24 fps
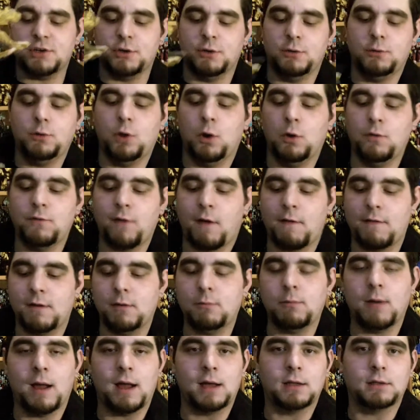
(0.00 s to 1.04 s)
do go very
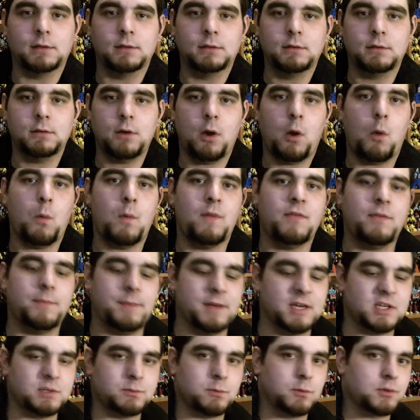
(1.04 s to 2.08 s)
well with the
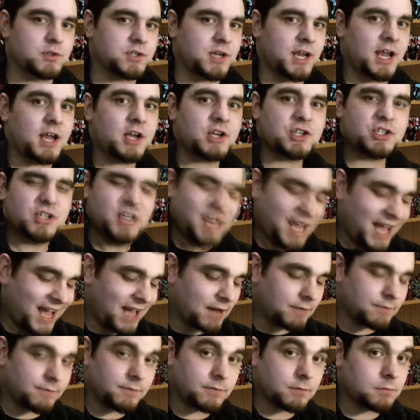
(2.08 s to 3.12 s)
Beast Wars I actually
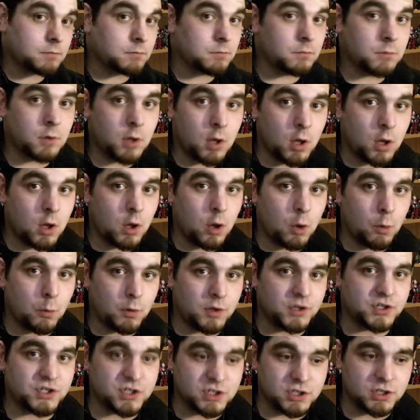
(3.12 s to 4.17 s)
have,
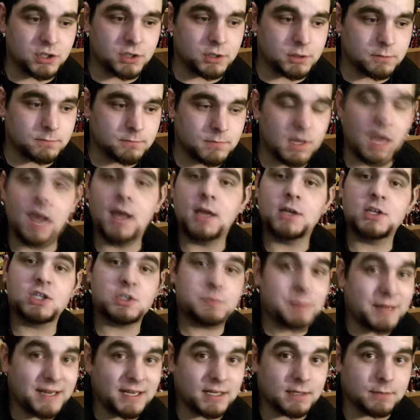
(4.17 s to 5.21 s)
which is good.
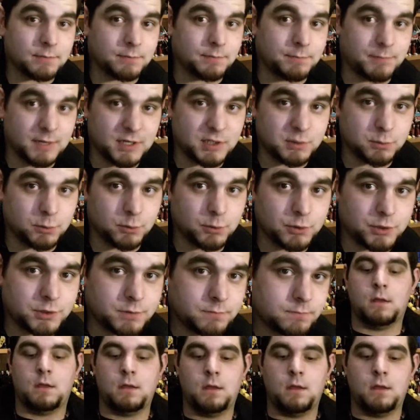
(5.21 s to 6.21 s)
Speaking of Beast Wars,